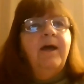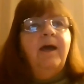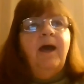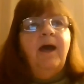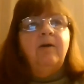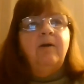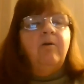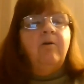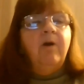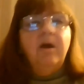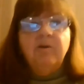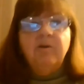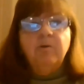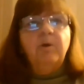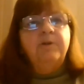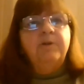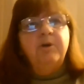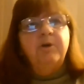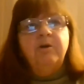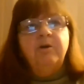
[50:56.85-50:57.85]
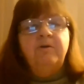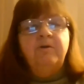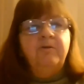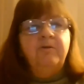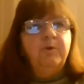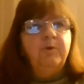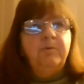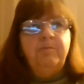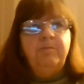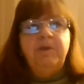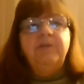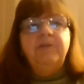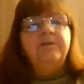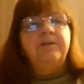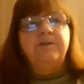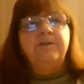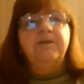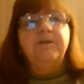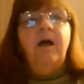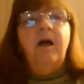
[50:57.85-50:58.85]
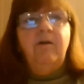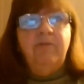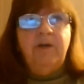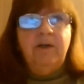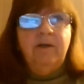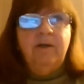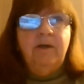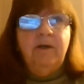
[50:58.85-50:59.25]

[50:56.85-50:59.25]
And our other alternative would be to dissolve it.